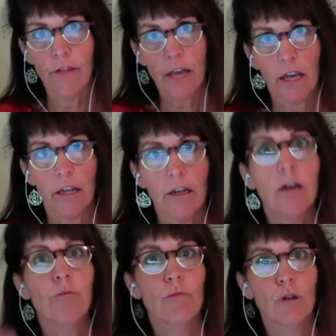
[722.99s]
then
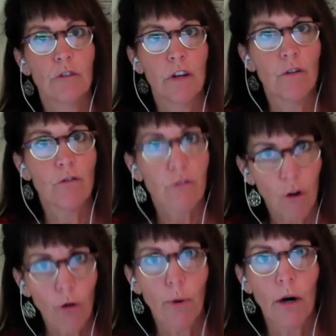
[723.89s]
moving
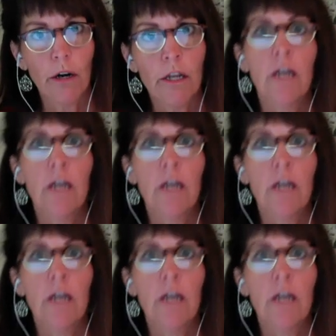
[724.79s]
forward,